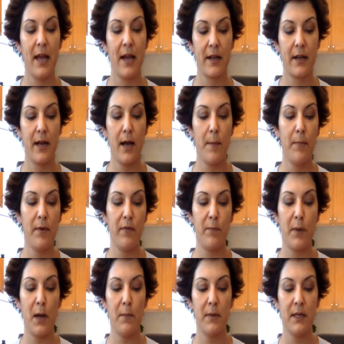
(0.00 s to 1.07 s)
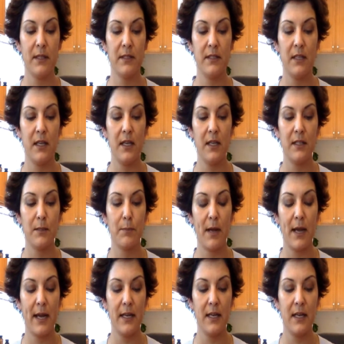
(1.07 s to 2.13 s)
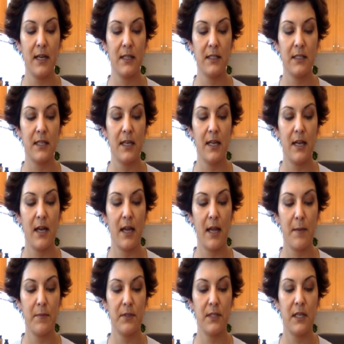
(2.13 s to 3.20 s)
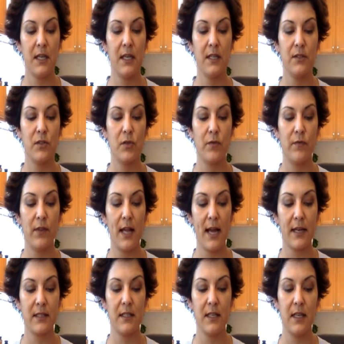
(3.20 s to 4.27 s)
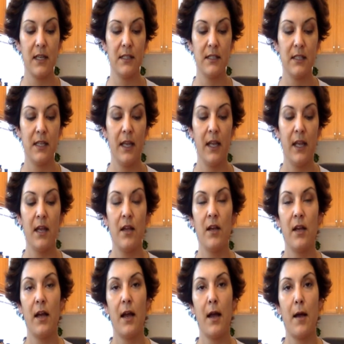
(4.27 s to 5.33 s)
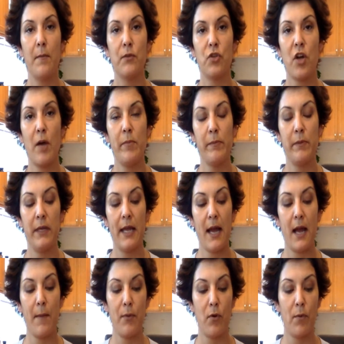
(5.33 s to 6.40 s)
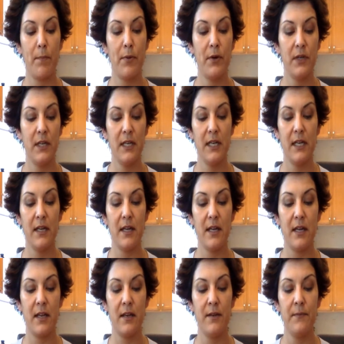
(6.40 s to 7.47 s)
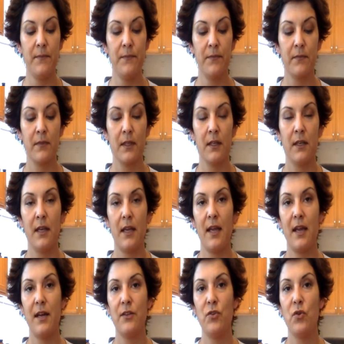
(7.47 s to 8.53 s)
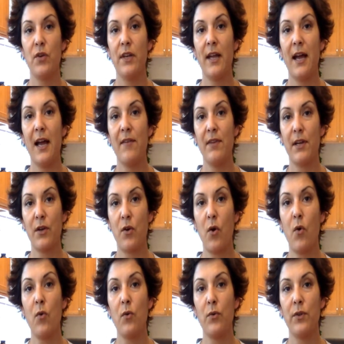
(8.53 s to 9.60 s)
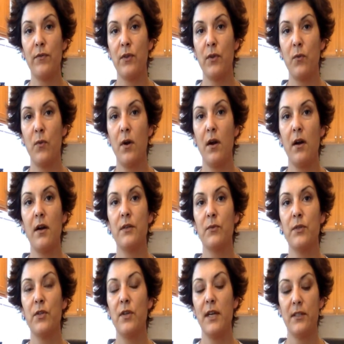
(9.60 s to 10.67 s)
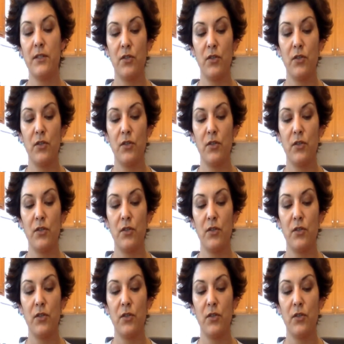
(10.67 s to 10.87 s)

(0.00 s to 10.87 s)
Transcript: a cup of pumpkin seeds, pine nuts, hemp seeds, flax seeds, chop up an apple, put it in, and you can have it cold if you want when you get